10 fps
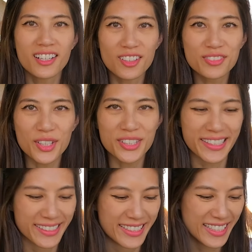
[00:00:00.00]
of
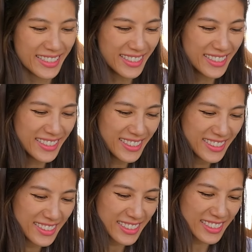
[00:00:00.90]
yogurt.
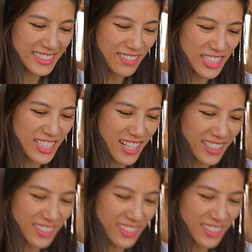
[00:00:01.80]
Let's have a try